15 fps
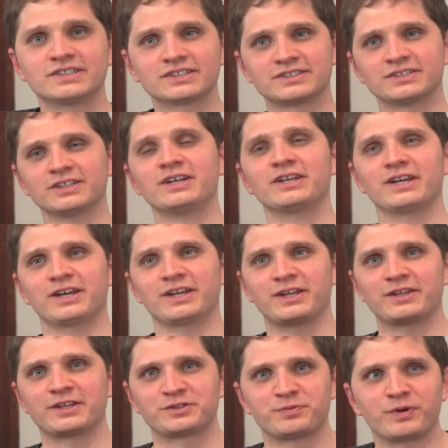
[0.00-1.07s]
exciting,
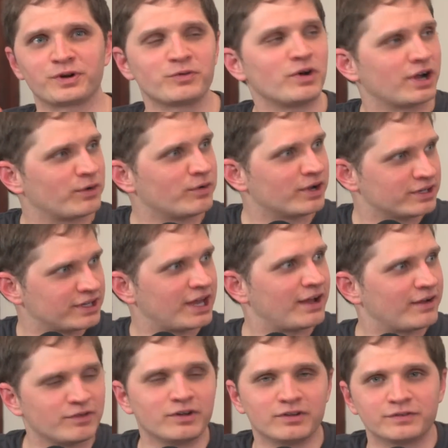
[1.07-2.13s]
and that's part of why I wanted to
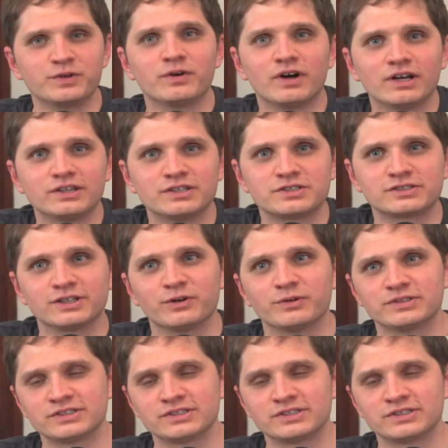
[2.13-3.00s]
have all of you on the show,